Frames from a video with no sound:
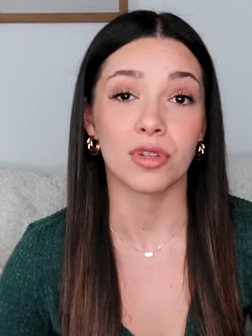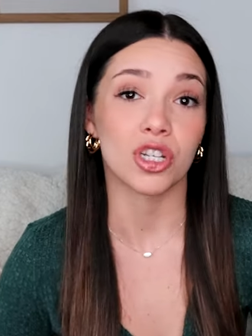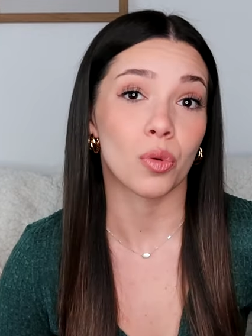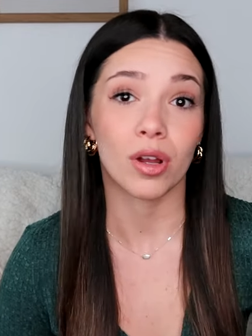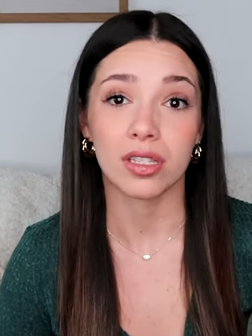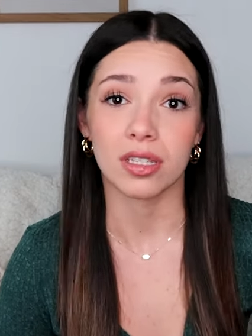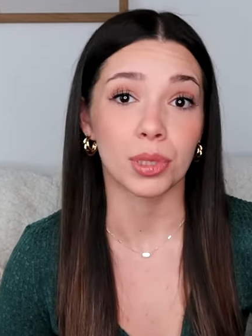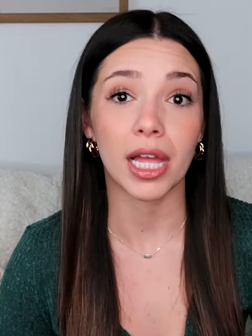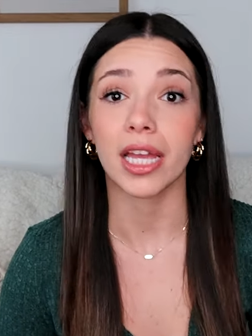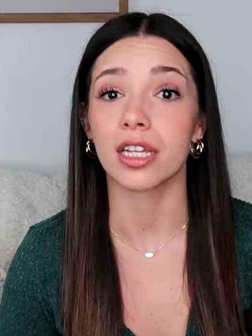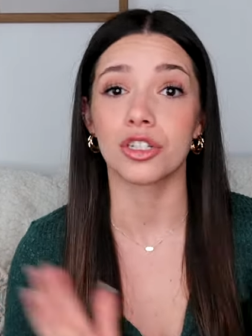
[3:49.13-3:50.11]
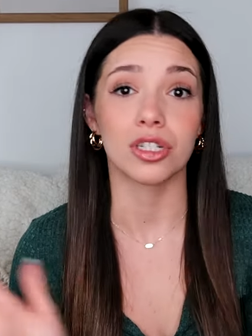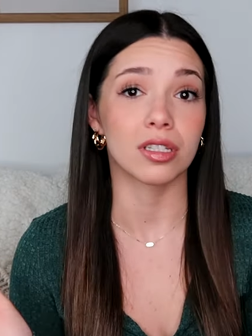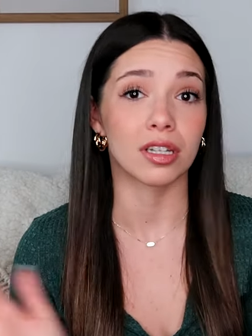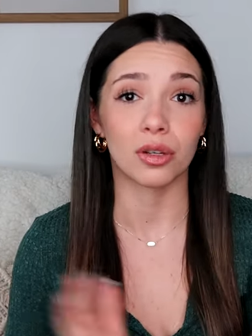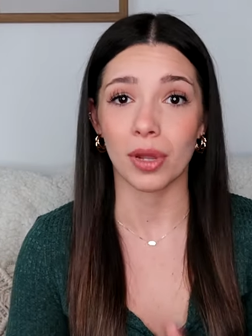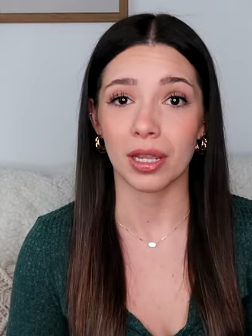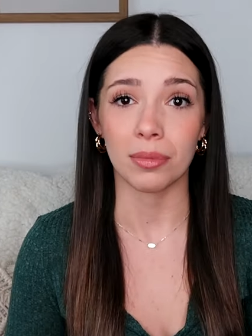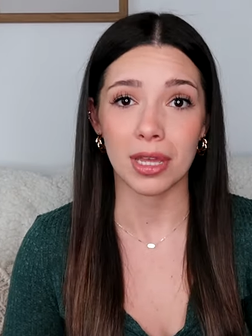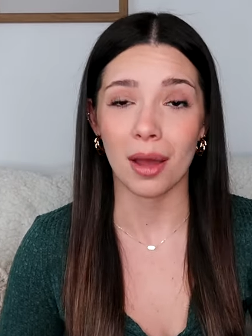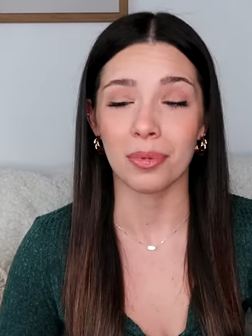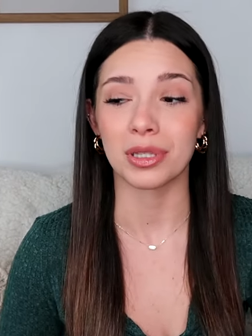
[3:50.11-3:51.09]
and she wants to play, she's going to wake
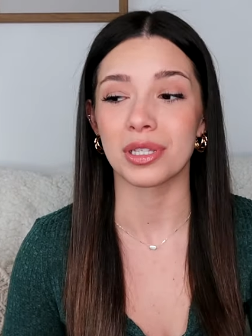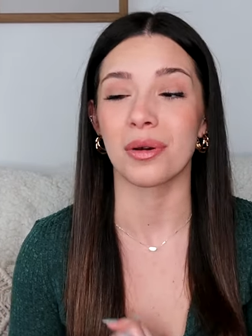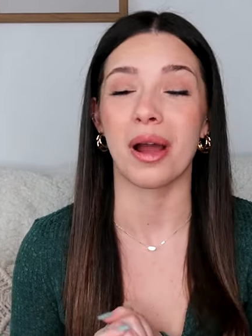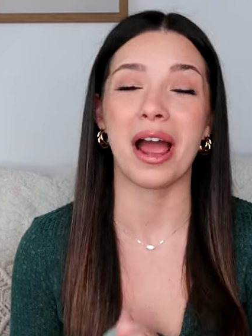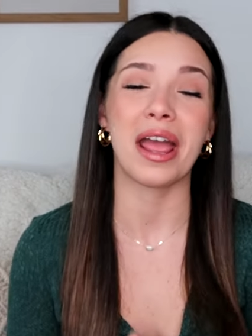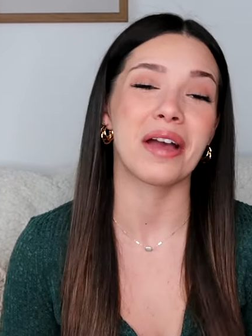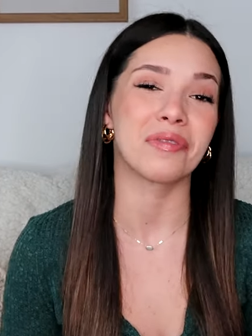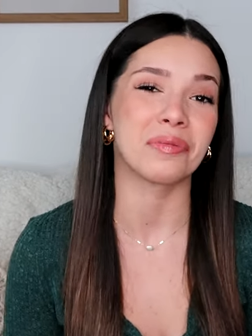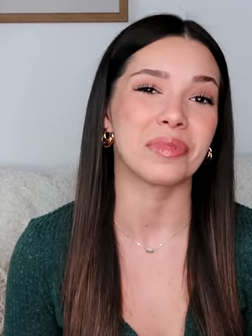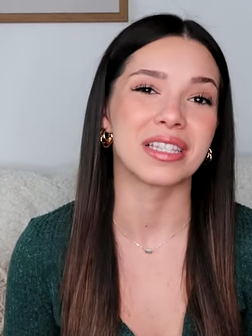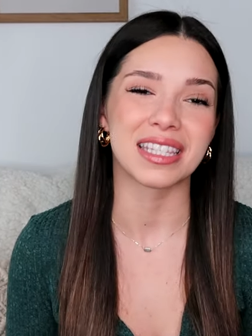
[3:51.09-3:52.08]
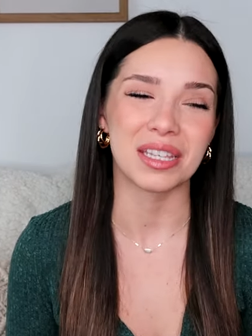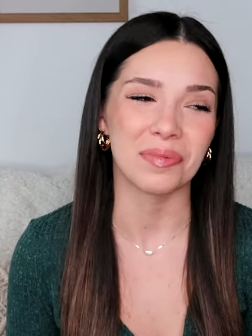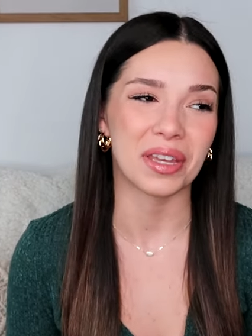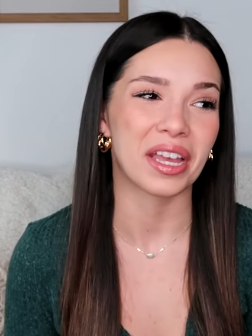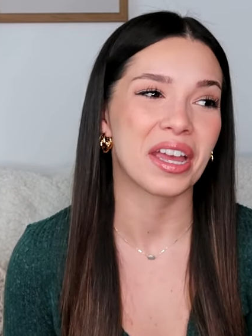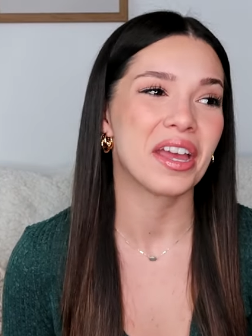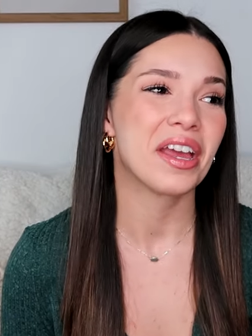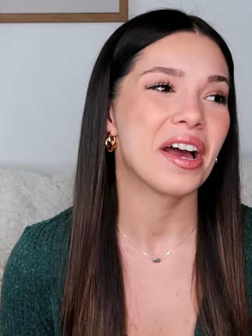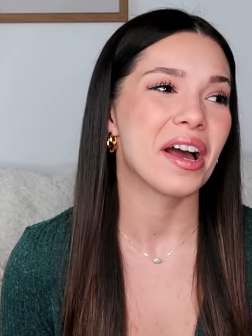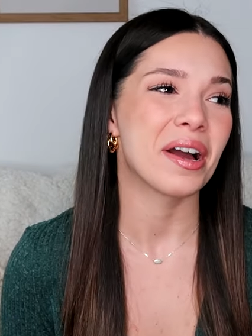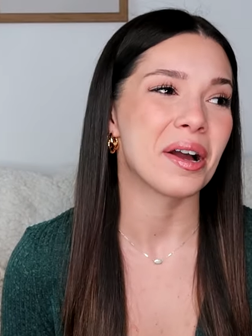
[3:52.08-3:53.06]
me up. And so I haven't been sleeping
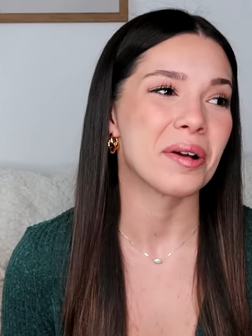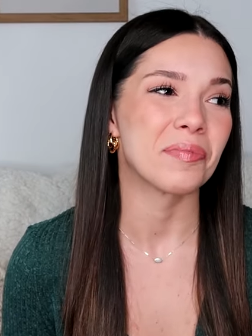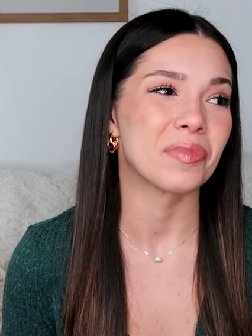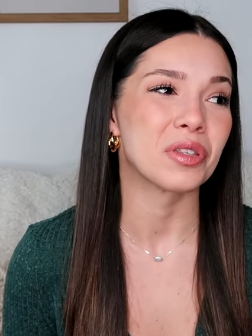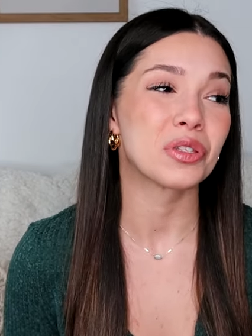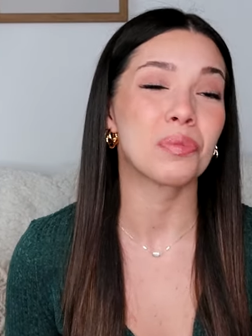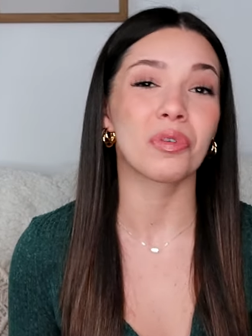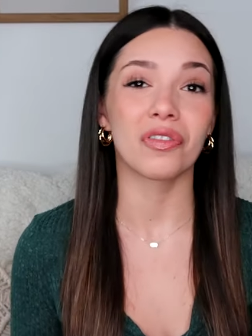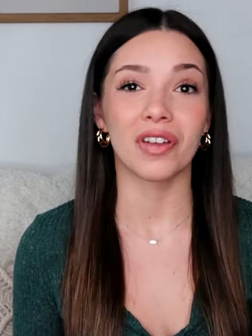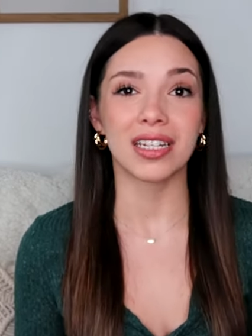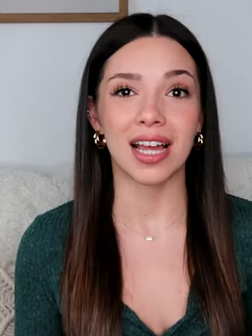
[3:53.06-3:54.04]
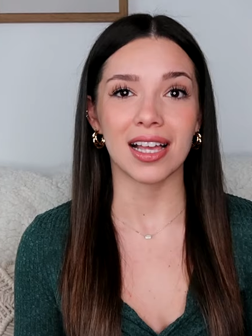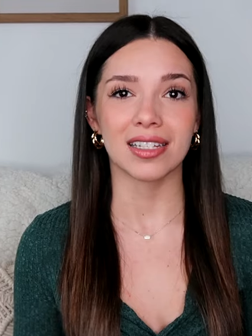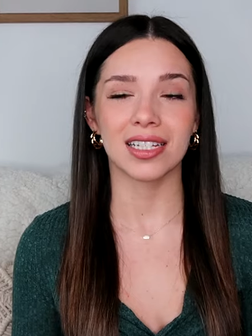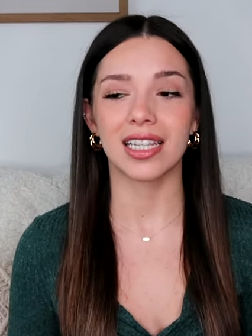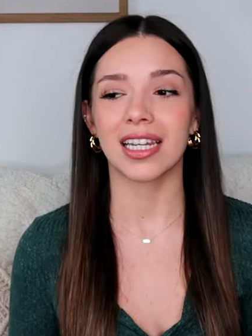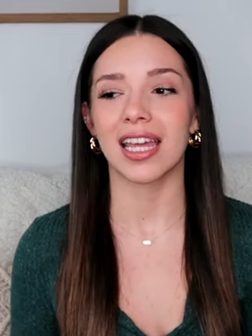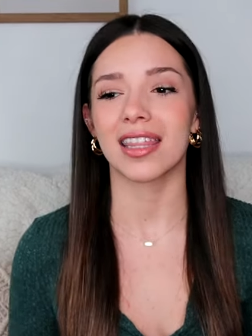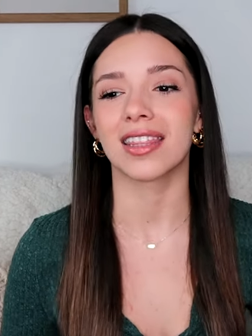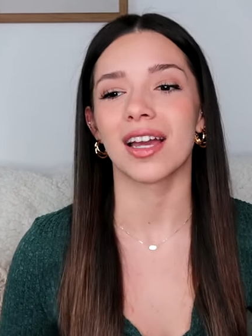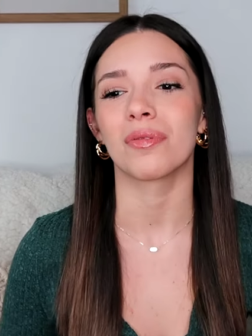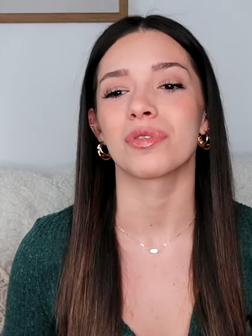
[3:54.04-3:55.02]
super fantastically. And I
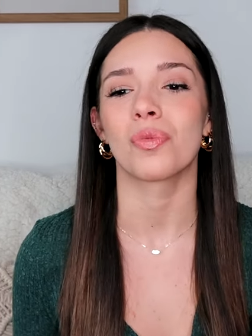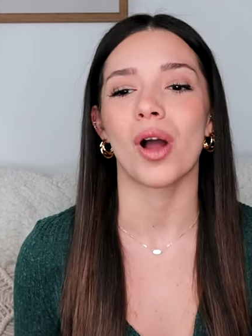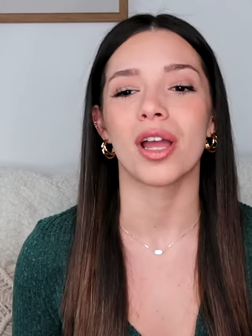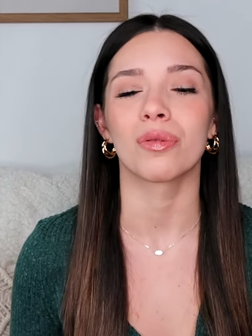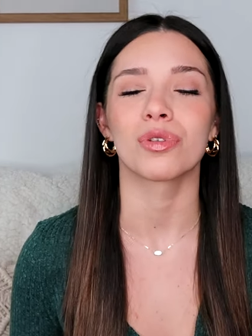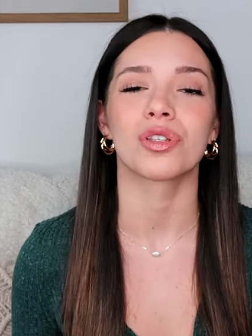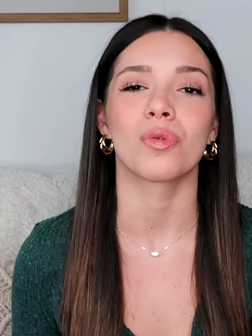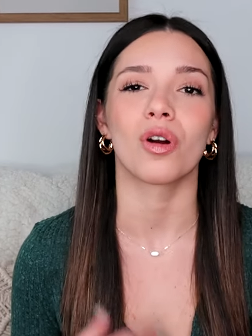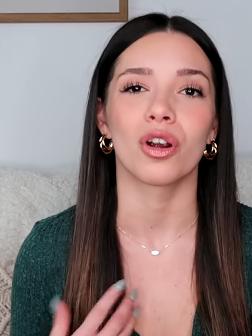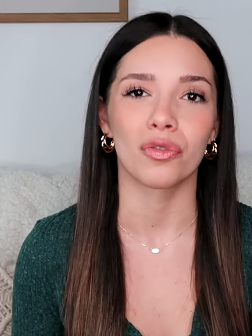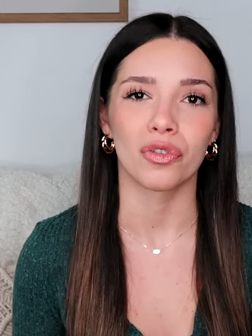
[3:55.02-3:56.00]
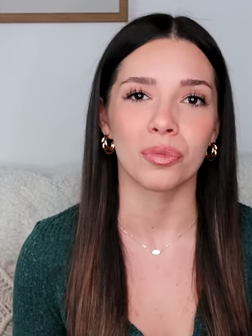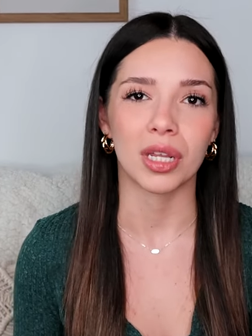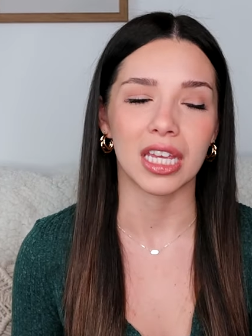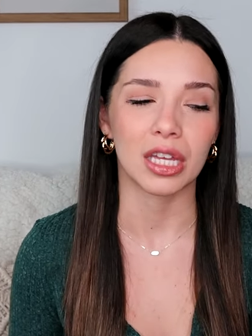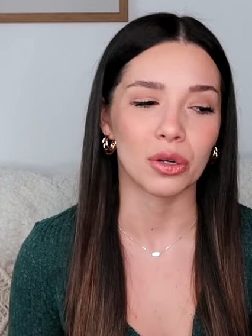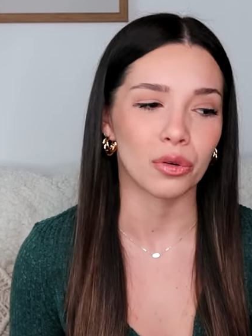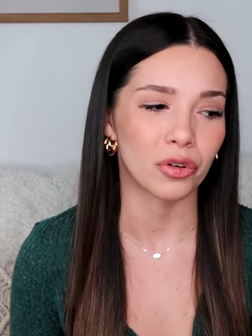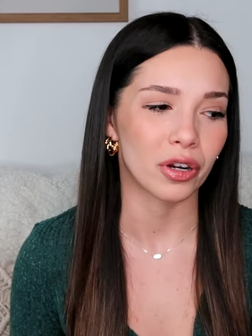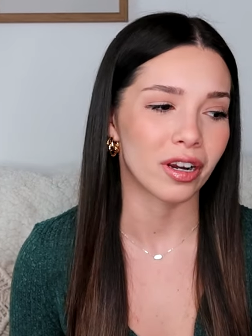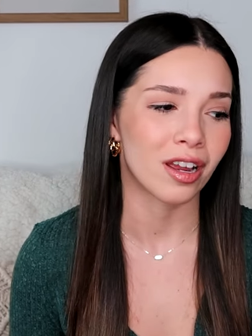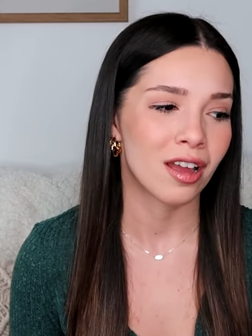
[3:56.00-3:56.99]
think that was why it was so hard for me to get
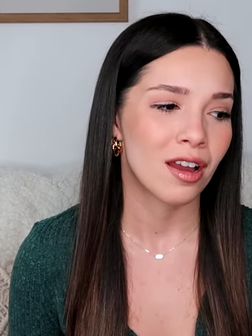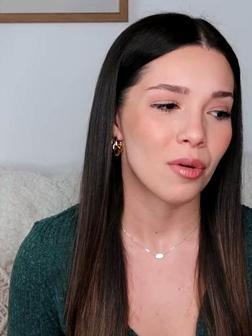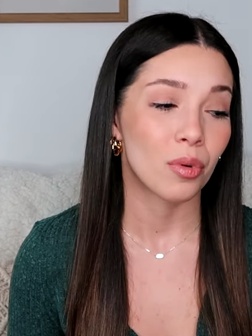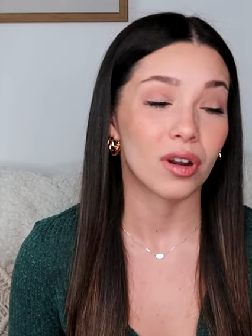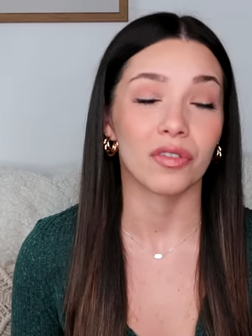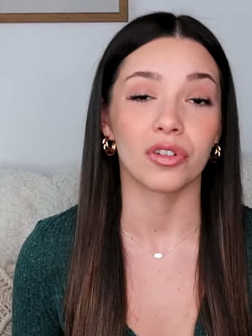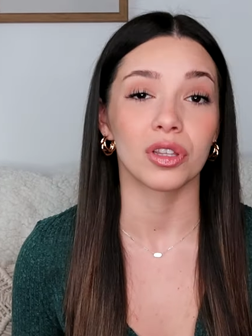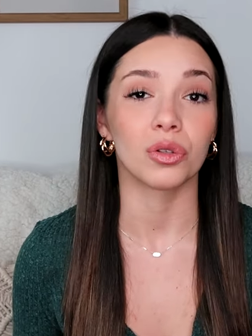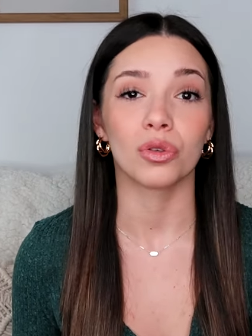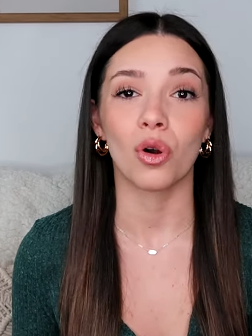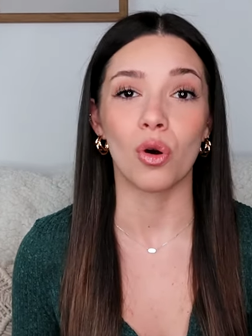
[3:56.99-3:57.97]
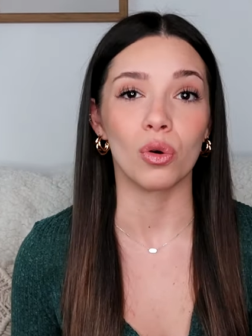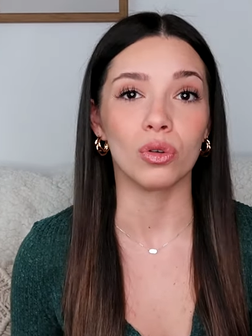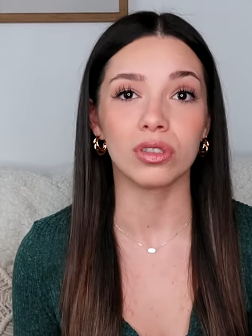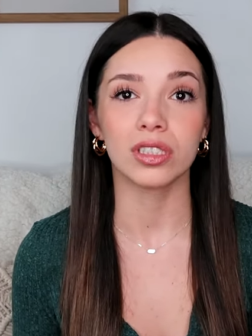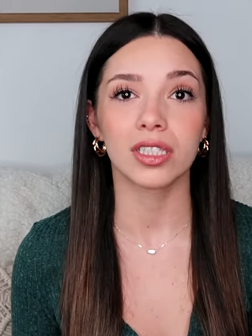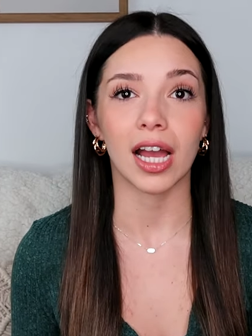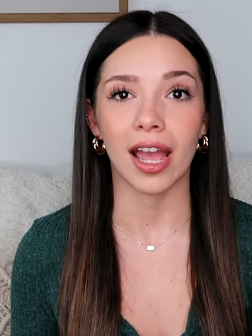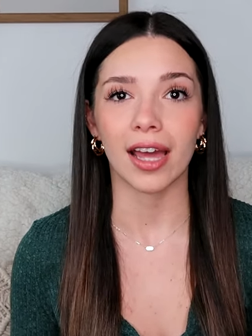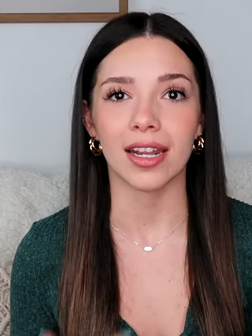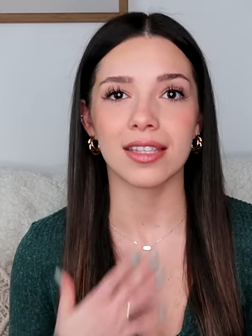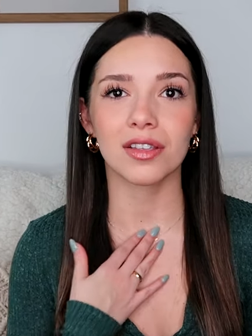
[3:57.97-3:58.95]
over whatever little cold I
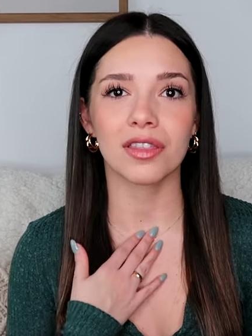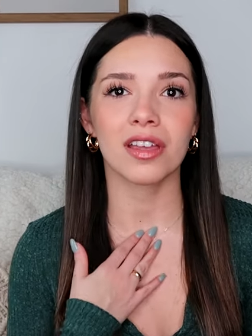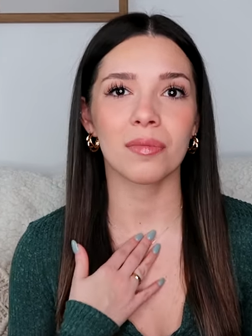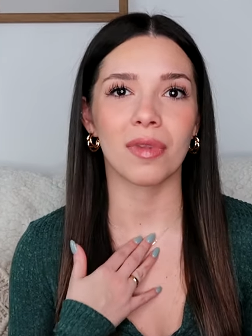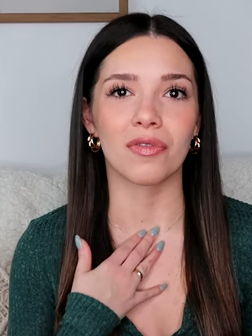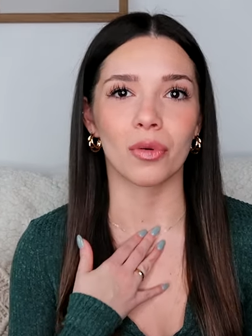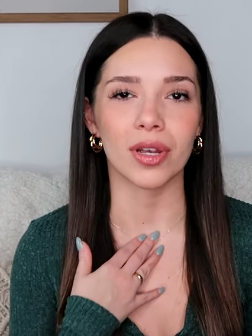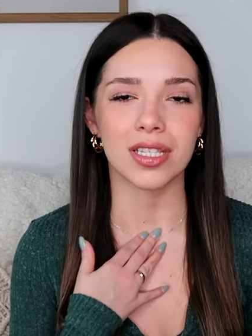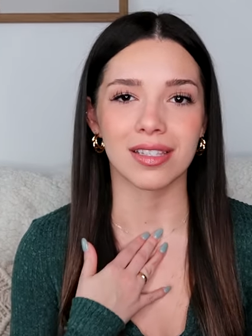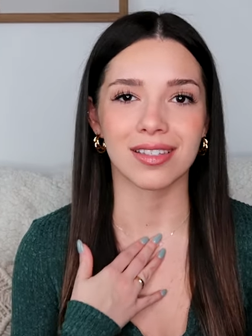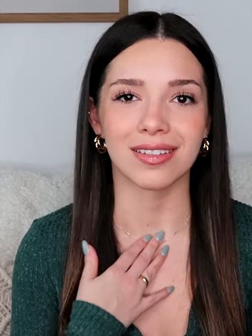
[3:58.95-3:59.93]
had. I still think my voice is